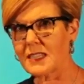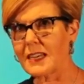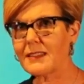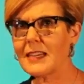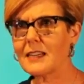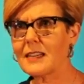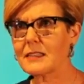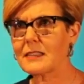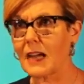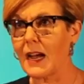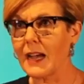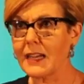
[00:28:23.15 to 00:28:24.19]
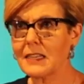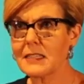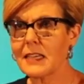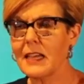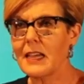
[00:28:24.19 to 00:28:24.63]
And I think
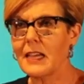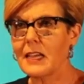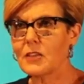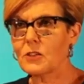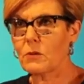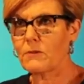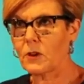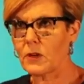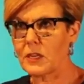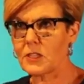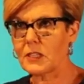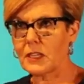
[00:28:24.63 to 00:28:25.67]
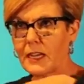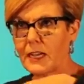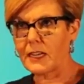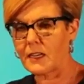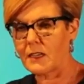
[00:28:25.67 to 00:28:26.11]
sides is referring to
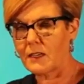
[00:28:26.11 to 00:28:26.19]
like